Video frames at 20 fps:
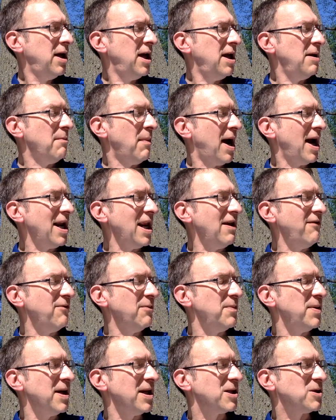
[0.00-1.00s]
"He might even
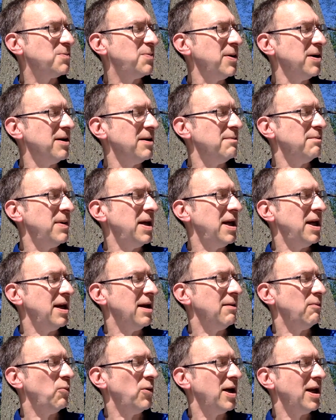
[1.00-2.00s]
be a spirit
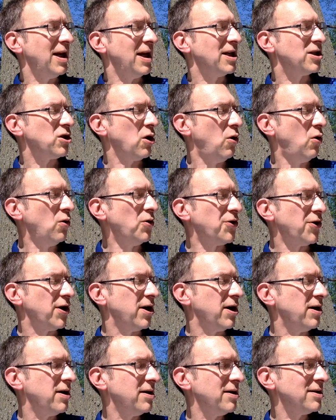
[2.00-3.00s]
medium when he gets older,"
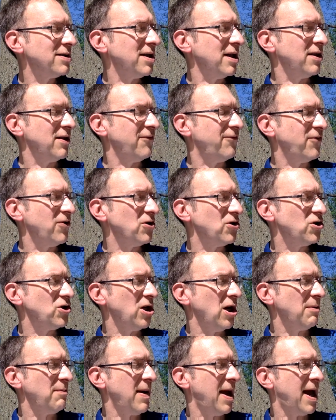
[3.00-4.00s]
said the first
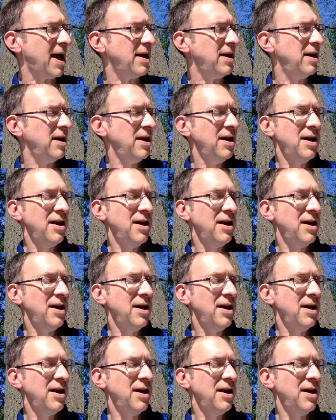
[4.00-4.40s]
young man.